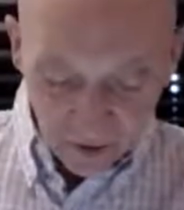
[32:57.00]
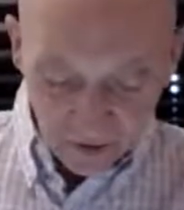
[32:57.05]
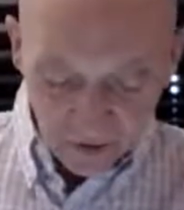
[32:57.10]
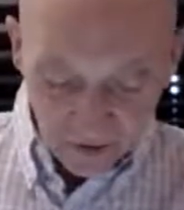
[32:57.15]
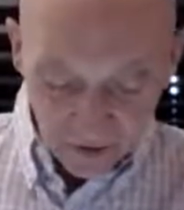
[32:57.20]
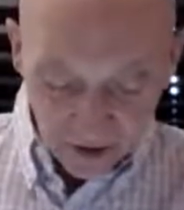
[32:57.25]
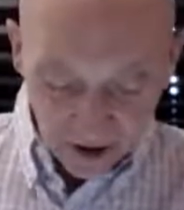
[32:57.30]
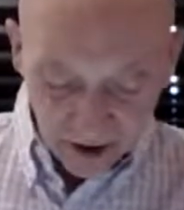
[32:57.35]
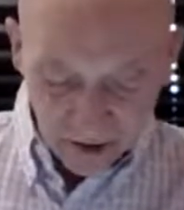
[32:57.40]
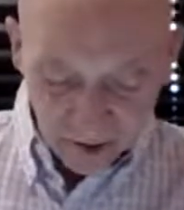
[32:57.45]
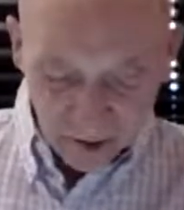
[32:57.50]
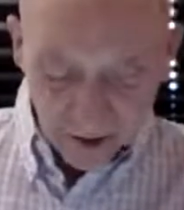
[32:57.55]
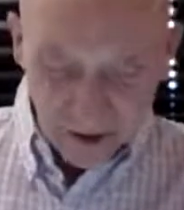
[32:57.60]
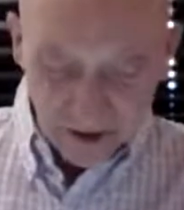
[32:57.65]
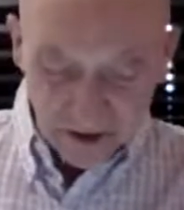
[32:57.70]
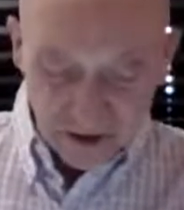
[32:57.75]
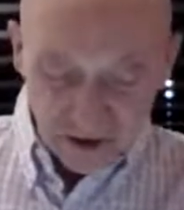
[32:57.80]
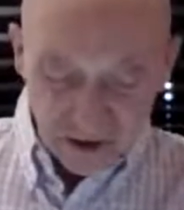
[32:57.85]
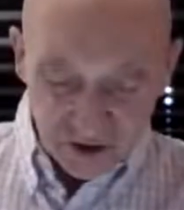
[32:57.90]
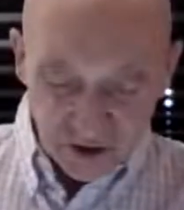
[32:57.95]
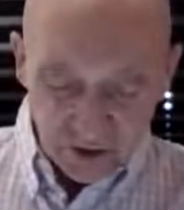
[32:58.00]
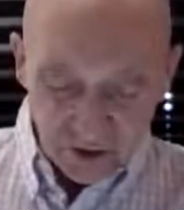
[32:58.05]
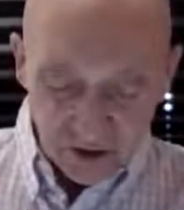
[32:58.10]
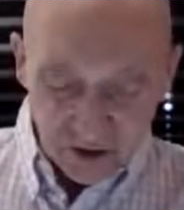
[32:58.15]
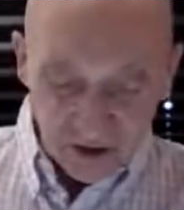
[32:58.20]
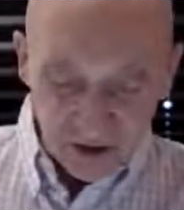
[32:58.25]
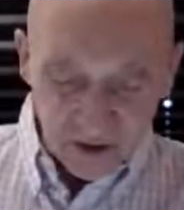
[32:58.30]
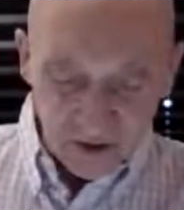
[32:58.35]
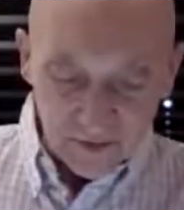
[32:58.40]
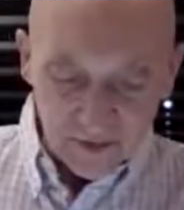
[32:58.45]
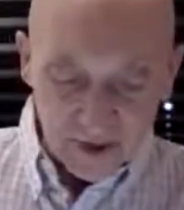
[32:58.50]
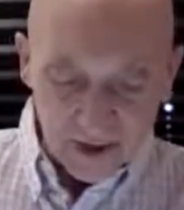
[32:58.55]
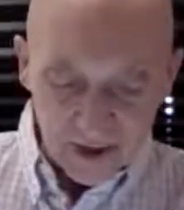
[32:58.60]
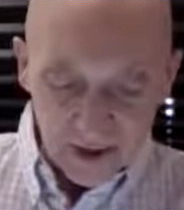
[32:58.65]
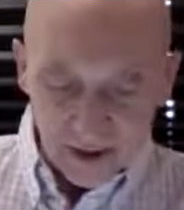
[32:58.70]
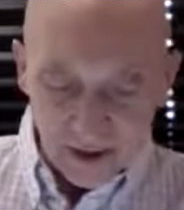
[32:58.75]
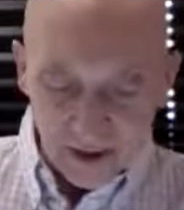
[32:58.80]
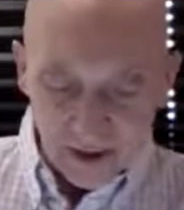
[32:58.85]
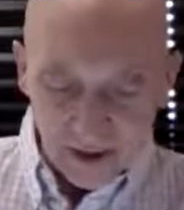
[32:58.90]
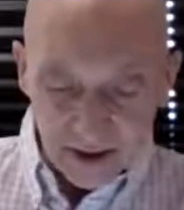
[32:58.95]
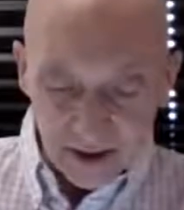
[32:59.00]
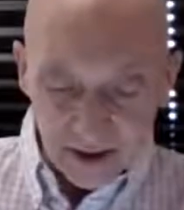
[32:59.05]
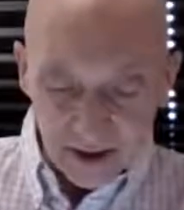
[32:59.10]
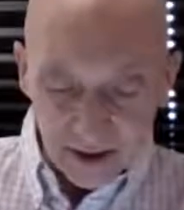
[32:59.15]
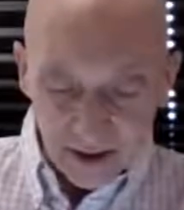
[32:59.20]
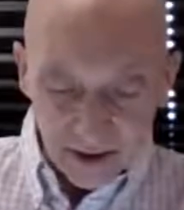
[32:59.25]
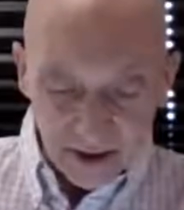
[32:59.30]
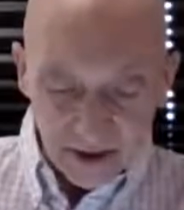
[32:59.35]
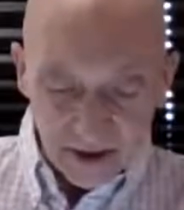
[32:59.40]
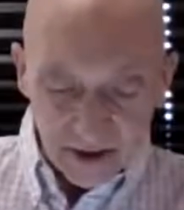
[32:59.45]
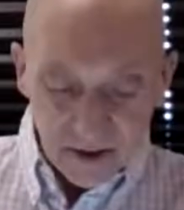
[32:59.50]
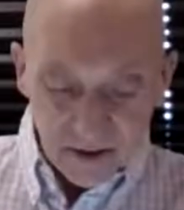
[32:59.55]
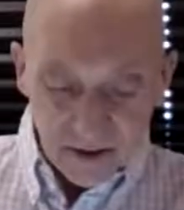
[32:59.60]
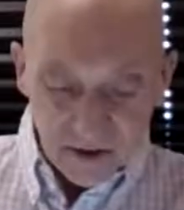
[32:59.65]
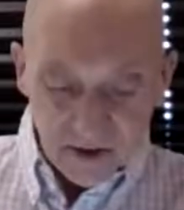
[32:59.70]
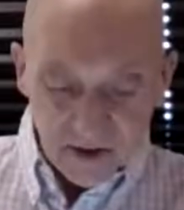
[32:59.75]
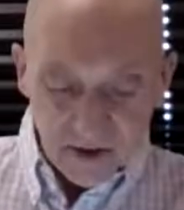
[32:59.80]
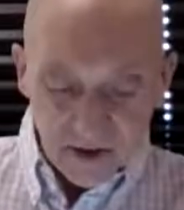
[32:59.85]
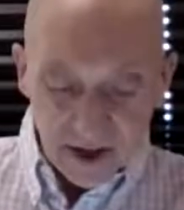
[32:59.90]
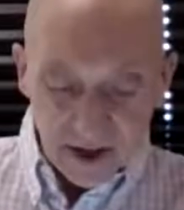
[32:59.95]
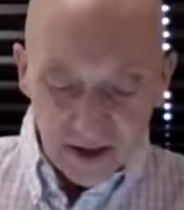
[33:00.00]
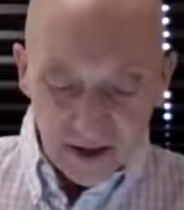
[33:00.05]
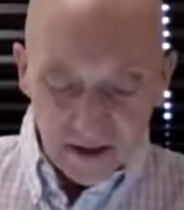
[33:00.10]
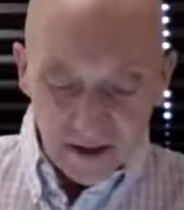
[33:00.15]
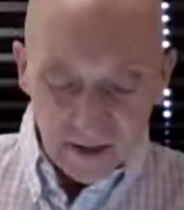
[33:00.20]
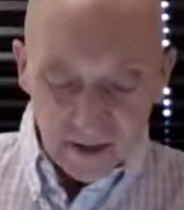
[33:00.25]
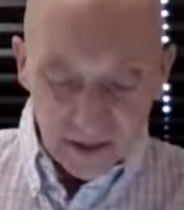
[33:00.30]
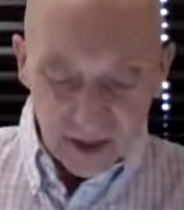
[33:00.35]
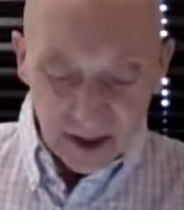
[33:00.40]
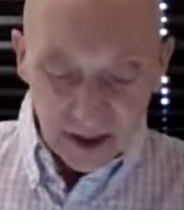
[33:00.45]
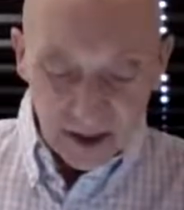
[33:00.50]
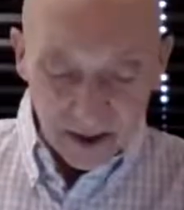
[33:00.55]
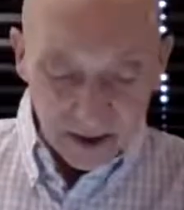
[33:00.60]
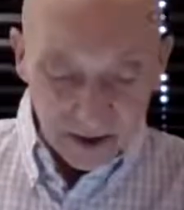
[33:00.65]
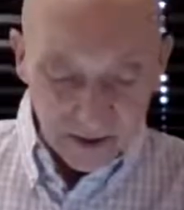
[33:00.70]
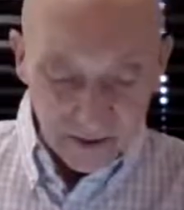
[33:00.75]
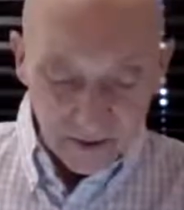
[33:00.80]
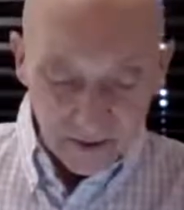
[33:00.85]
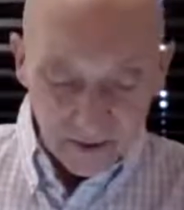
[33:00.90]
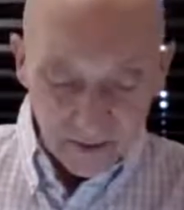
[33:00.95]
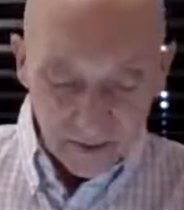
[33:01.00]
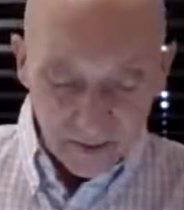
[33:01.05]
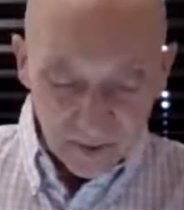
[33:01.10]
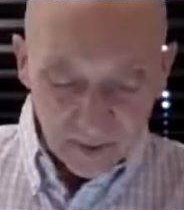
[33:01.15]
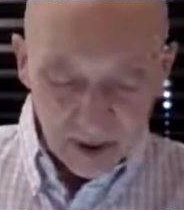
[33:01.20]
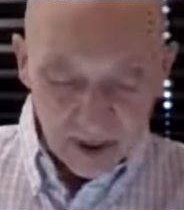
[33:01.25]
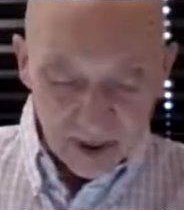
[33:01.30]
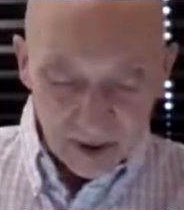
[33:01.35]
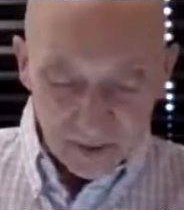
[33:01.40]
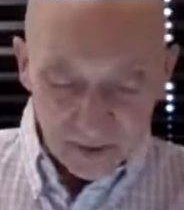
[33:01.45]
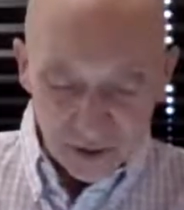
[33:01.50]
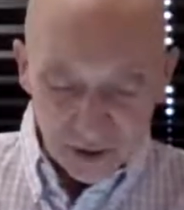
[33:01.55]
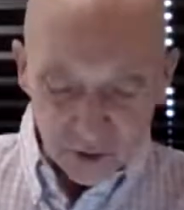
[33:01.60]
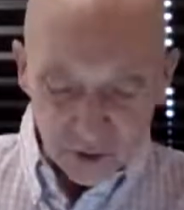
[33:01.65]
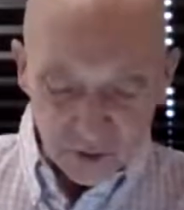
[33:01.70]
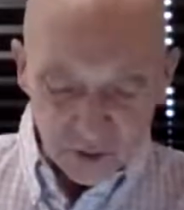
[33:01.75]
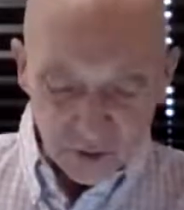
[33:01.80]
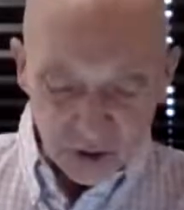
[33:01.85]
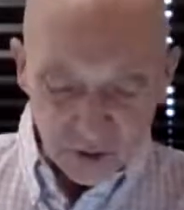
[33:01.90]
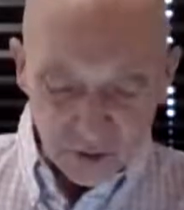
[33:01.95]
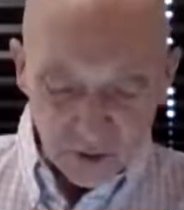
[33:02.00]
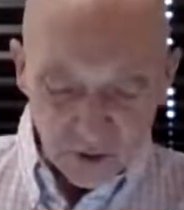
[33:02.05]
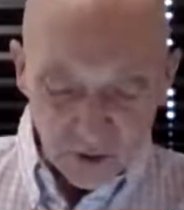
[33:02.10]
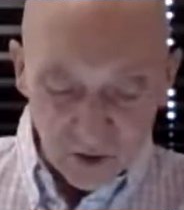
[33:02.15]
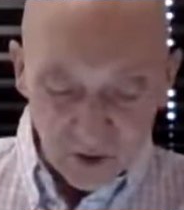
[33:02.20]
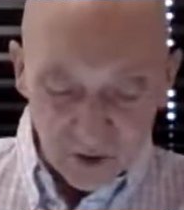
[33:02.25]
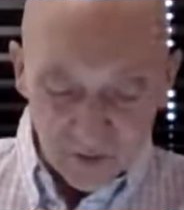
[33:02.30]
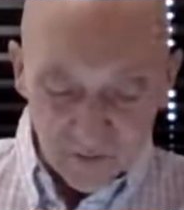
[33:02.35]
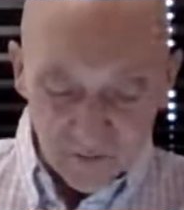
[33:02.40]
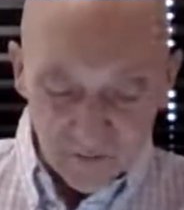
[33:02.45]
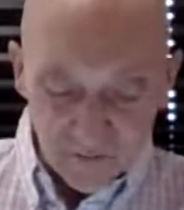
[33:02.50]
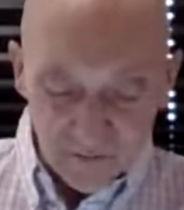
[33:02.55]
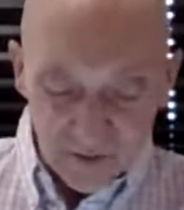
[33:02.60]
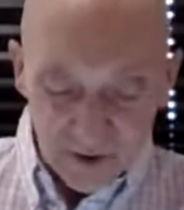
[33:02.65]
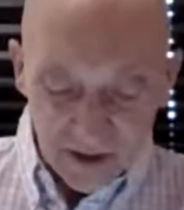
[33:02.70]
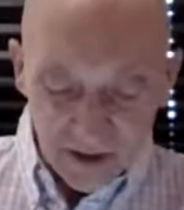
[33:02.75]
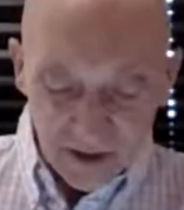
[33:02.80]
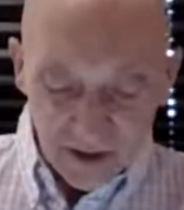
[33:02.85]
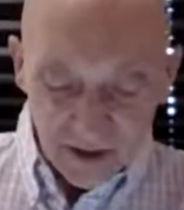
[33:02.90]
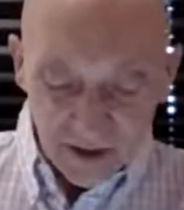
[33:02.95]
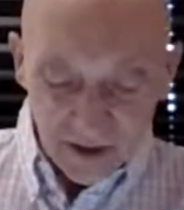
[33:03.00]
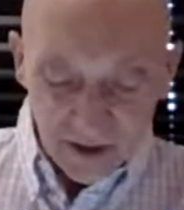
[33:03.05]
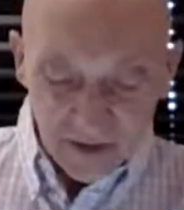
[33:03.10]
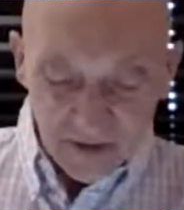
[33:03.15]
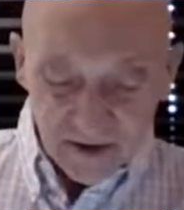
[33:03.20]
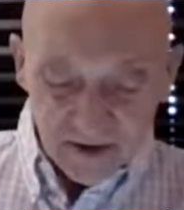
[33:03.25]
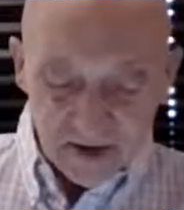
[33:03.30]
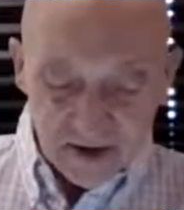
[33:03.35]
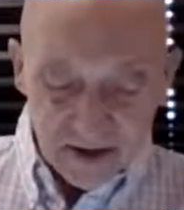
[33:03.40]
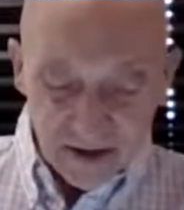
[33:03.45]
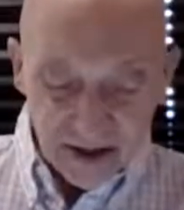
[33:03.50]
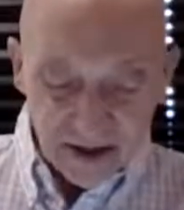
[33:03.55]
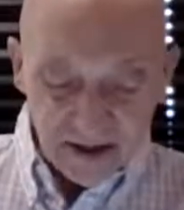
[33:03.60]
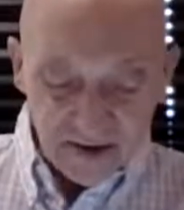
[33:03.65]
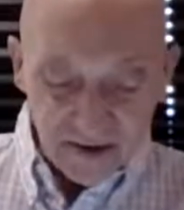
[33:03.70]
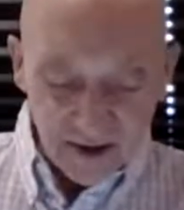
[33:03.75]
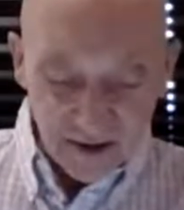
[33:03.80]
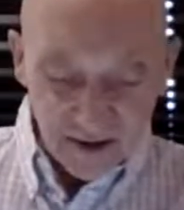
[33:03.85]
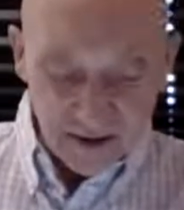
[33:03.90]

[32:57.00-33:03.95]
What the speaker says: whether they are weak or strong, omitting none, the great or the mighty, medium, short, or small, the seen and